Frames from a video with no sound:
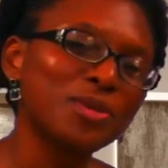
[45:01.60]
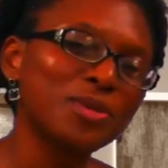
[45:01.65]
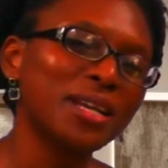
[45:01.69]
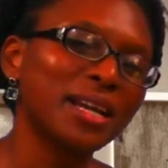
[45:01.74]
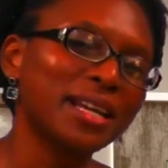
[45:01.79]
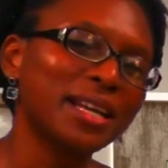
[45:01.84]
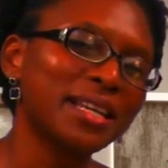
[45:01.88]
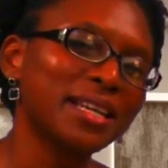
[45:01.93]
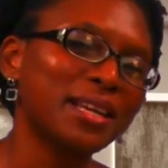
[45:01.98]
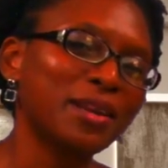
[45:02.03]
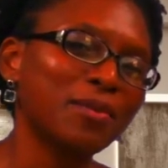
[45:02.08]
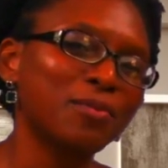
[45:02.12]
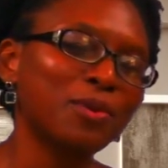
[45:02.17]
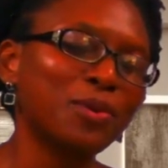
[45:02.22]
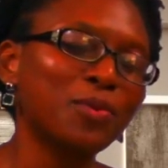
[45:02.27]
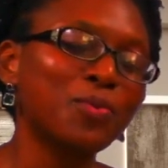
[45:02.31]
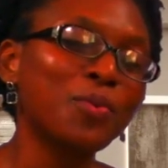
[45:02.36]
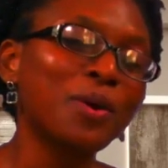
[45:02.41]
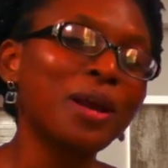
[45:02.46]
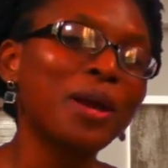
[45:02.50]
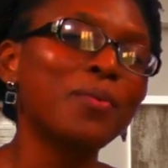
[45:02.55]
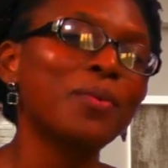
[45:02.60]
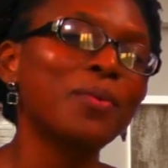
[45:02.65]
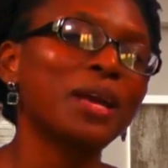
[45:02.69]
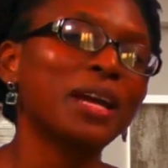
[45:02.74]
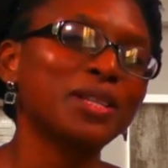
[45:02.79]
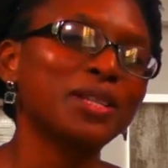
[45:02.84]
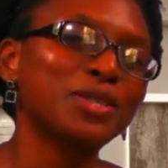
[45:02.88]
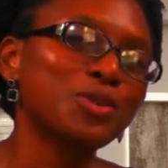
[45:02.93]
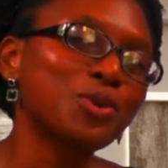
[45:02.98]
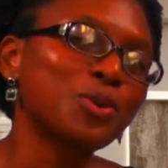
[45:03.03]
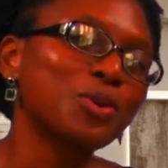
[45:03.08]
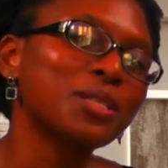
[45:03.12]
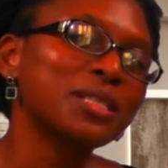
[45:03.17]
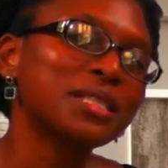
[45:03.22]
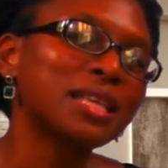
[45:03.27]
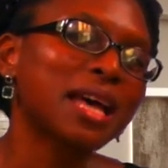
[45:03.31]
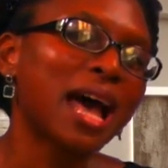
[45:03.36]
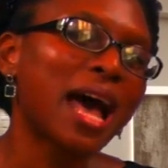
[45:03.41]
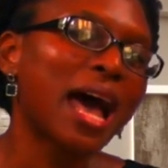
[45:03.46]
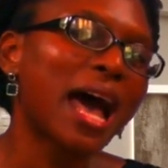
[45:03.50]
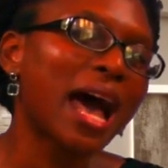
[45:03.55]
Tony Akinyemi, where we are taught
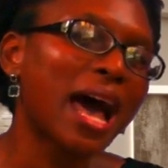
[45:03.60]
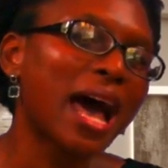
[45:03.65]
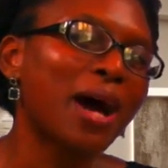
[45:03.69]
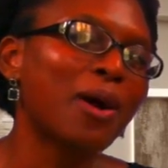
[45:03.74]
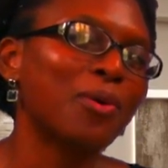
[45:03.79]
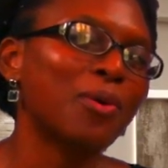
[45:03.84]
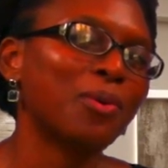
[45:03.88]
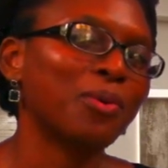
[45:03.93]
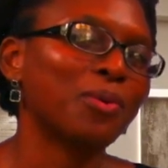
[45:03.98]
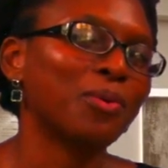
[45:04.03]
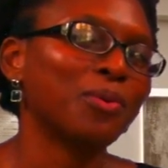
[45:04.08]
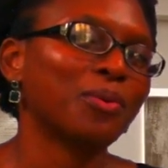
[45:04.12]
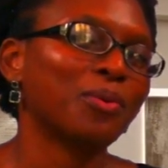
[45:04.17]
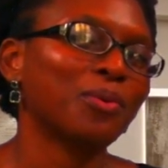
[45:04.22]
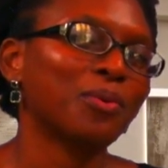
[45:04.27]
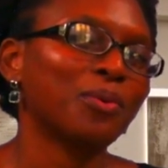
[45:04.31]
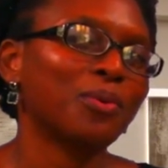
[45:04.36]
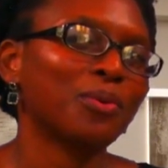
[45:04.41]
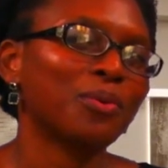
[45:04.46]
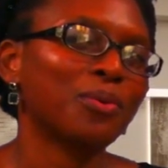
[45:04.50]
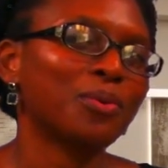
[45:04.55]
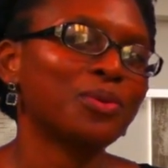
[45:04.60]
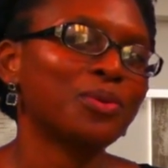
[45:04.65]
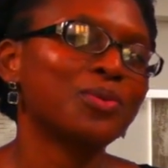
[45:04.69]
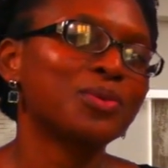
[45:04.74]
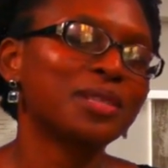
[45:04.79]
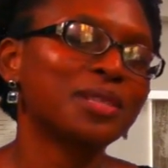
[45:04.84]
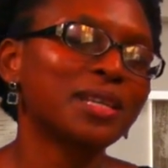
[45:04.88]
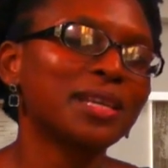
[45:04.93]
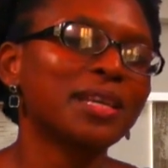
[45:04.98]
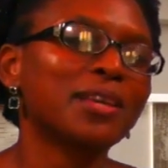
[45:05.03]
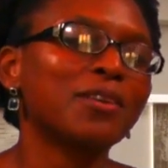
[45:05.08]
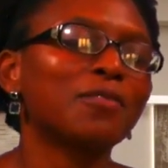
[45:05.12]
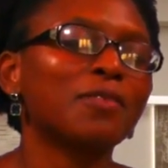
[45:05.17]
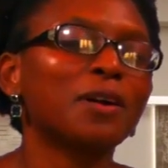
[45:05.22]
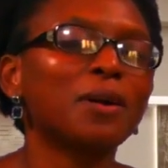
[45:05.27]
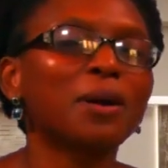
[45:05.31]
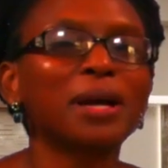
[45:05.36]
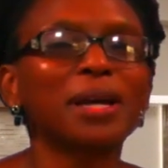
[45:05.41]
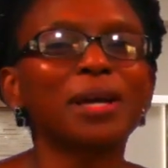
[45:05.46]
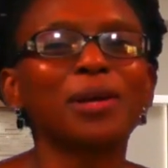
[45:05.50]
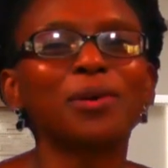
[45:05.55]
how to take care of
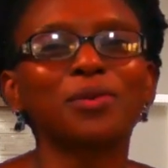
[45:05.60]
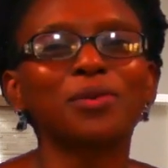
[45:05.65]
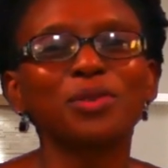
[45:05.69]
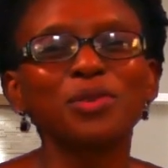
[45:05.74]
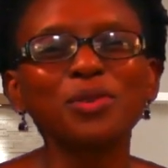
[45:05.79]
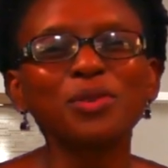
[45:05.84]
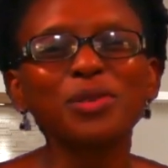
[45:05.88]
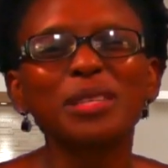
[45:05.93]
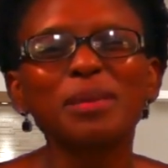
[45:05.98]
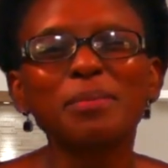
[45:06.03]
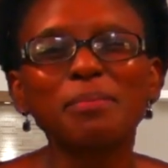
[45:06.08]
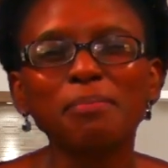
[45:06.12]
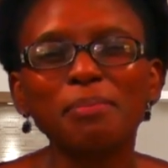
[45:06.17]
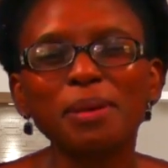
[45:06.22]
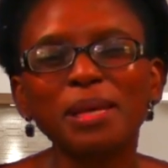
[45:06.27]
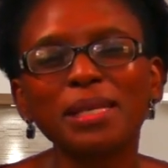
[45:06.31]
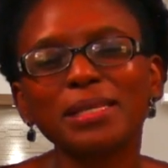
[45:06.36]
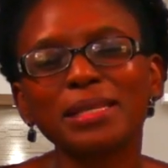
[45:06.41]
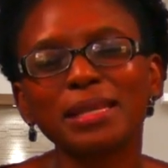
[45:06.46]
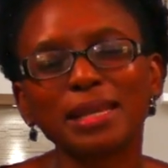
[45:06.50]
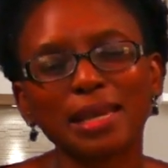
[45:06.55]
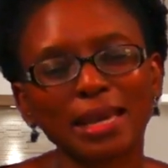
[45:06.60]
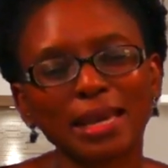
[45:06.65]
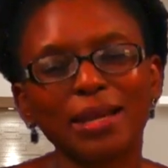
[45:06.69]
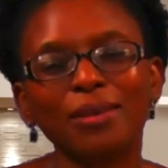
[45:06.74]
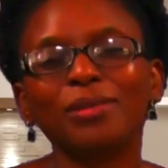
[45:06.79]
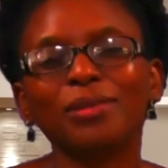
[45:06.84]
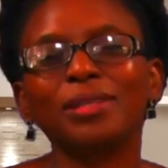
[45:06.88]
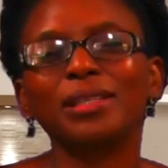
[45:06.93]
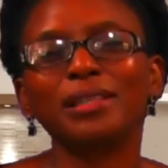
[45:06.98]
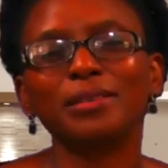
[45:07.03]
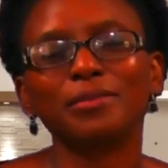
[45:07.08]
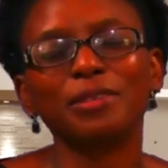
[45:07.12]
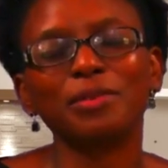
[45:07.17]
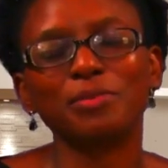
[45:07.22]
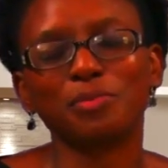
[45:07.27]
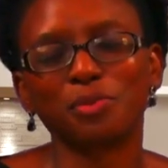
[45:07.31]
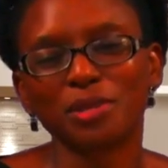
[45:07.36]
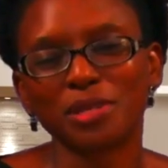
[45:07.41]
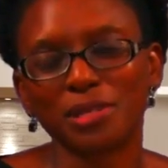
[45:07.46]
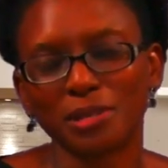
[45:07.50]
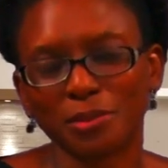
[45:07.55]
our health using basic healthy
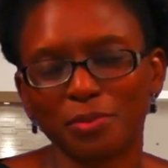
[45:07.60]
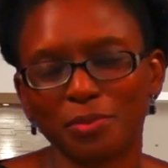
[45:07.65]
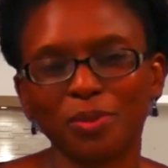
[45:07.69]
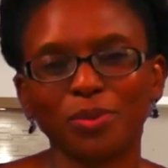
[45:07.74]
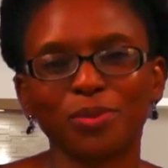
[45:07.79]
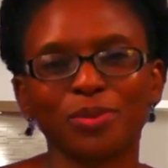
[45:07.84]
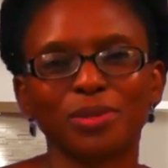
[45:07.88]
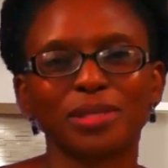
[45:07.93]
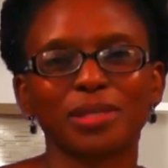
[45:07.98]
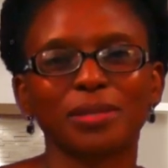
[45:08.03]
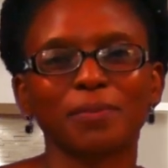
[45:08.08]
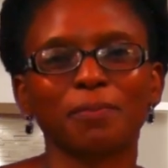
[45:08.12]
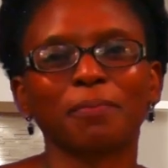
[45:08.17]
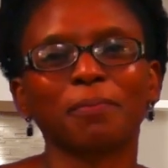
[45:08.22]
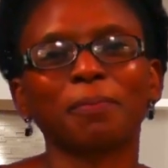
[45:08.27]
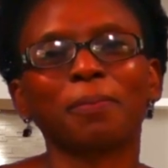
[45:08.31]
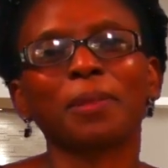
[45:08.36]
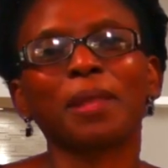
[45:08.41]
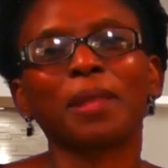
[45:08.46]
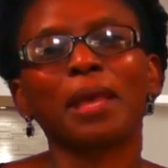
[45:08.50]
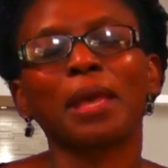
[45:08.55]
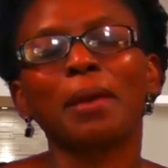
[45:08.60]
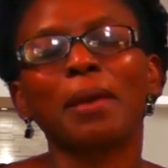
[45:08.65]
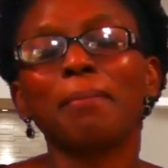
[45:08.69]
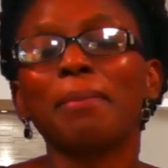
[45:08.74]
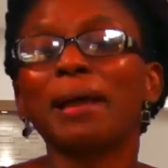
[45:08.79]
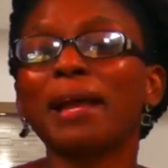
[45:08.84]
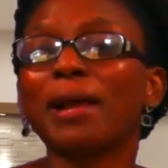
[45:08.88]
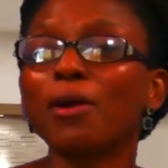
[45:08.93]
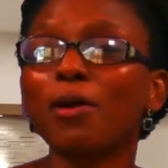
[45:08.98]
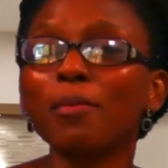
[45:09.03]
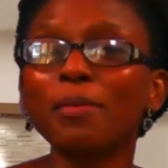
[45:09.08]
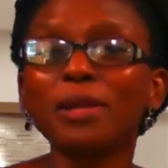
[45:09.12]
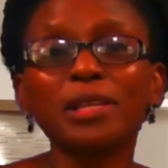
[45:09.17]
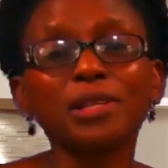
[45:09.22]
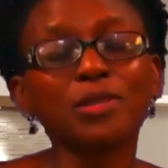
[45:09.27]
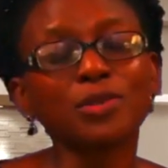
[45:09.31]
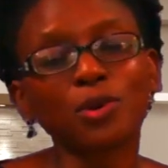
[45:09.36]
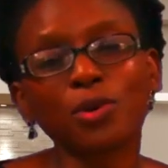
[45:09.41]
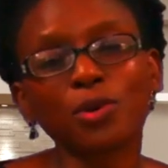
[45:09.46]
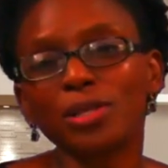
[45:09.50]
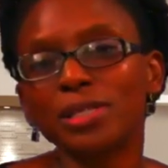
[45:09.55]
living principles. My coming
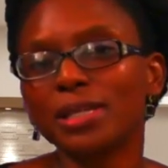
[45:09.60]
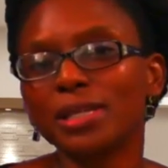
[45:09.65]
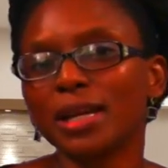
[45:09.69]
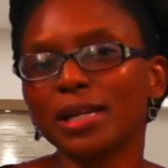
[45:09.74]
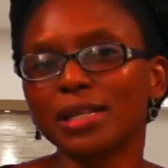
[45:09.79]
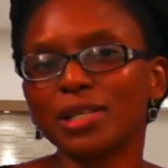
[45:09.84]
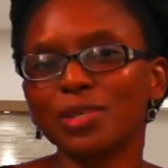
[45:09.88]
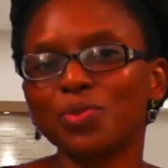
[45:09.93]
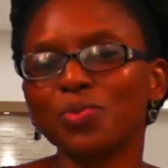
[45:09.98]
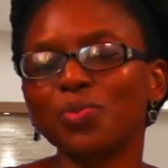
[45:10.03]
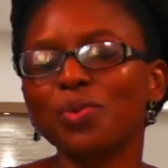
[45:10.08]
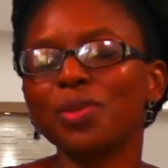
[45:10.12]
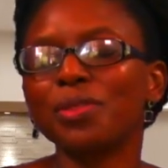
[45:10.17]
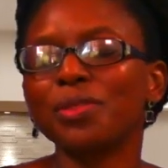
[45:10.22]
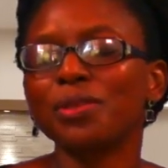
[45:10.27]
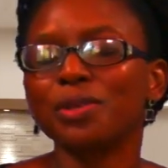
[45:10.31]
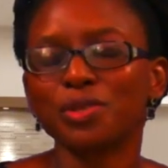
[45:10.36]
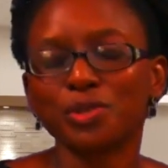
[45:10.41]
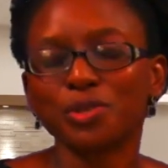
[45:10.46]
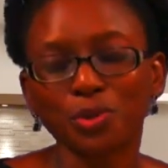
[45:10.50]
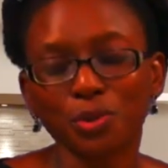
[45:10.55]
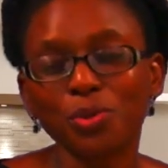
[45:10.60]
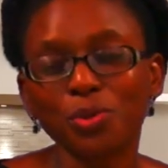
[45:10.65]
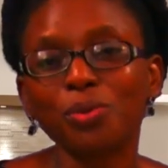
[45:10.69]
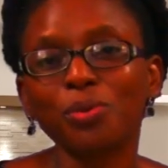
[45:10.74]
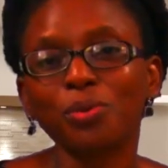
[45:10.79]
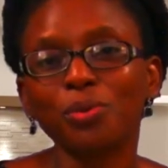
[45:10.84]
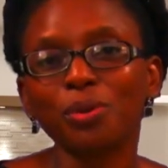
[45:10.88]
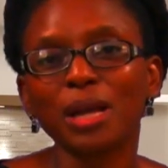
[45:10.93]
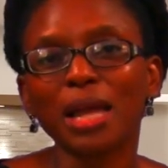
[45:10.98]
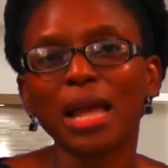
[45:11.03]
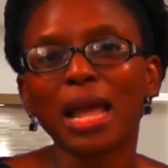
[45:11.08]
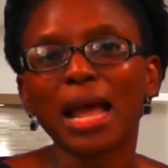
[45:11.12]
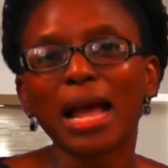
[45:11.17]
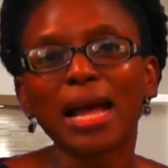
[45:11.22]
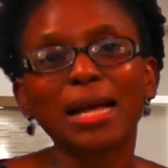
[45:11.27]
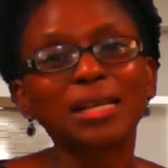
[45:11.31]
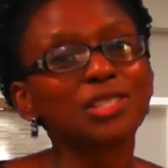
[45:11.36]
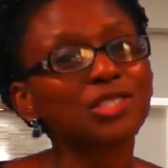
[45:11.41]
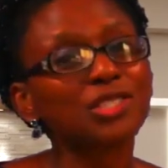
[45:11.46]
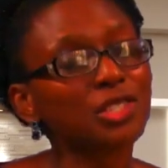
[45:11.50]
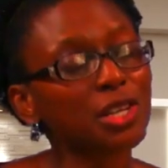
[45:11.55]
into contact with the school
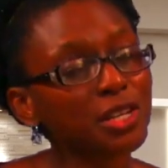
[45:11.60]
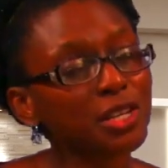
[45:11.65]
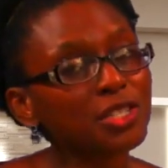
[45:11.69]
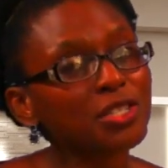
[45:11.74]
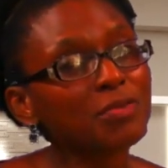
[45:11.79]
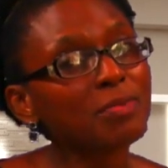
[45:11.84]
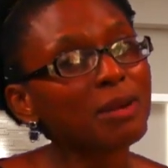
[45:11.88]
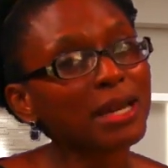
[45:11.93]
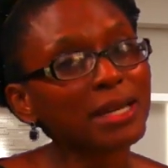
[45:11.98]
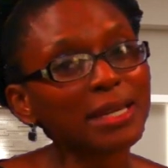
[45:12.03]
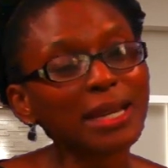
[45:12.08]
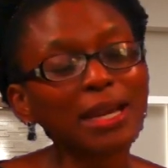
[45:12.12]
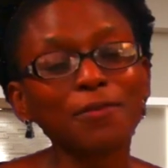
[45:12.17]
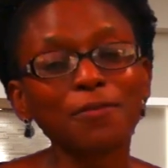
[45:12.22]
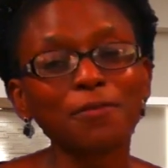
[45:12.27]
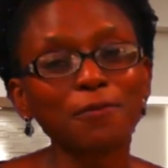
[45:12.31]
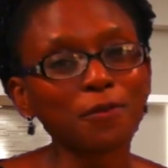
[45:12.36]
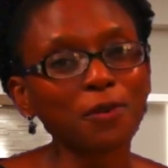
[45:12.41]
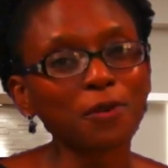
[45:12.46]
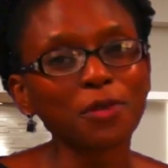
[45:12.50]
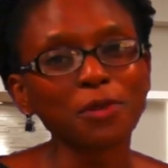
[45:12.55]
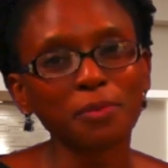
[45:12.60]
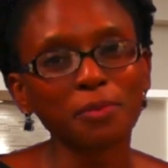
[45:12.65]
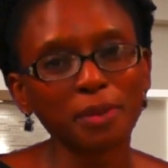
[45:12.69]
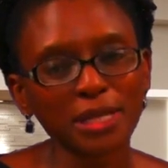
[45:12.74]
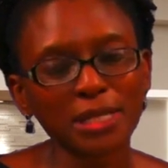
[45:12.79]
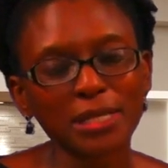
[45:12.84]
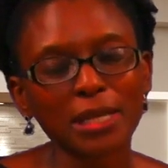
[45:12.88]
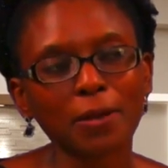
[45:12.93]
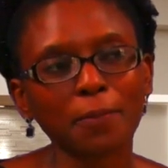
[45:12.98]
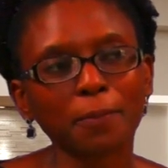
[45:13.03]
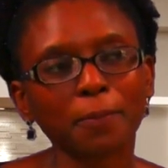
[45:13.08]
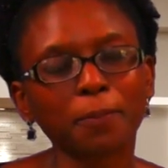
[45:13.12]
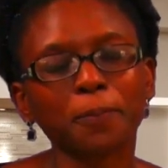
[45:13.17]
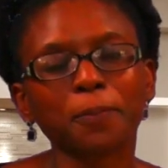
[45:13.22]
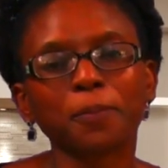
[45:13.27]
has changed my life for the better.